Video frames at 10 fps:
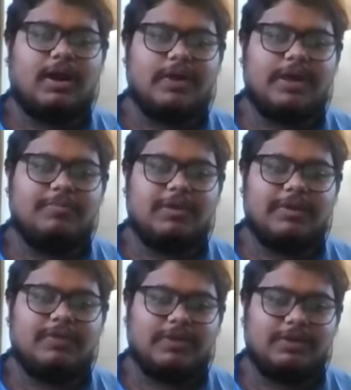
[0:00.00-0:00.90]
could I
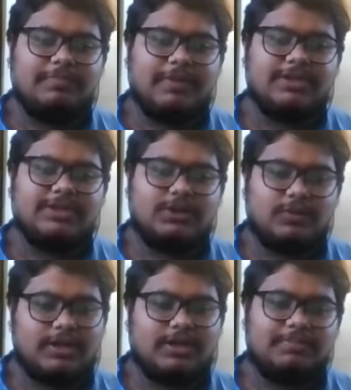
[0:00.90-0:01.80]
implement one page
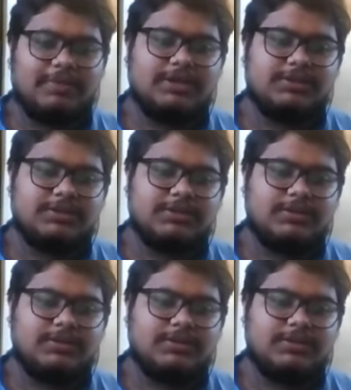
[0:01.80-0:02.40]
into another page